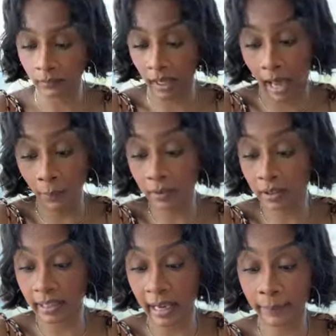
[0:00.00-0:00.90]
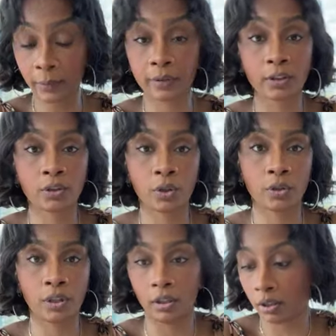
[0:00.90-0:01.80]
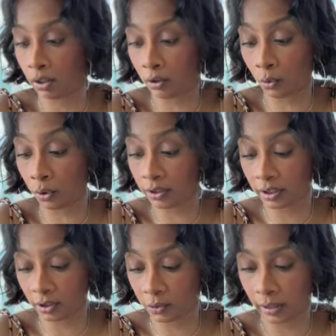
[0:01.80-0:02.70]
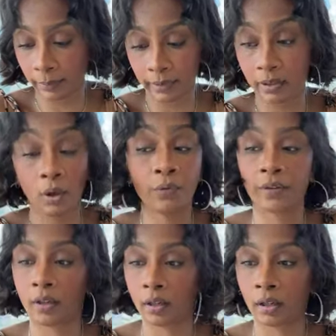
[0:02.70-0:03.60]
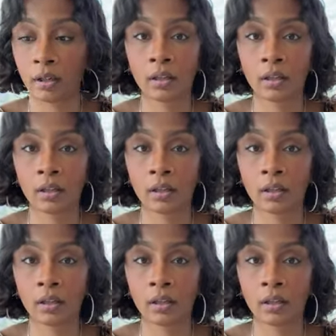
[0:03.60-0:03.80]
I was just happy with the the, the, the horses trampling over her.